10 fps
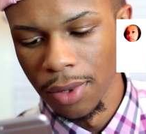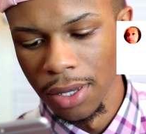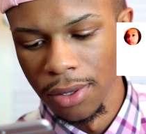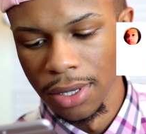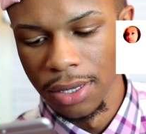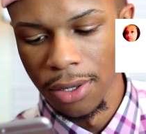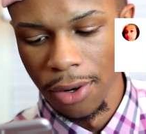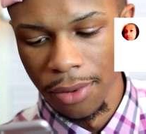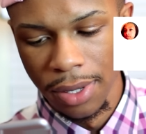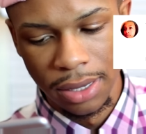whether it's
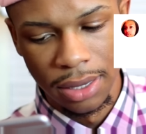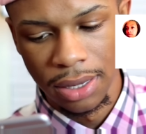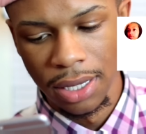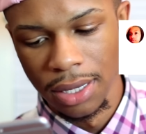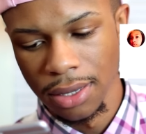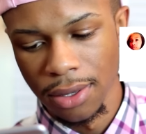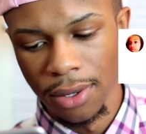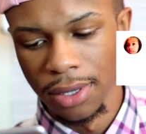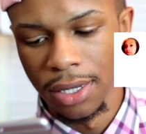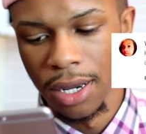thirty reasons, skits,
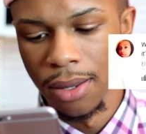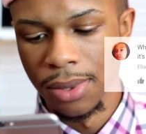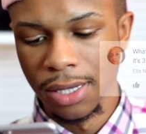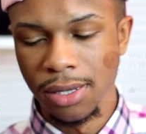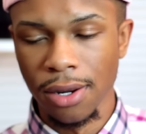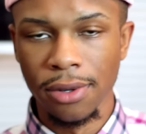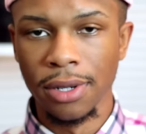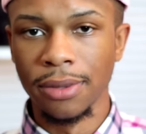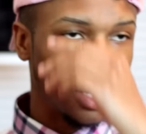story times, et cetera?"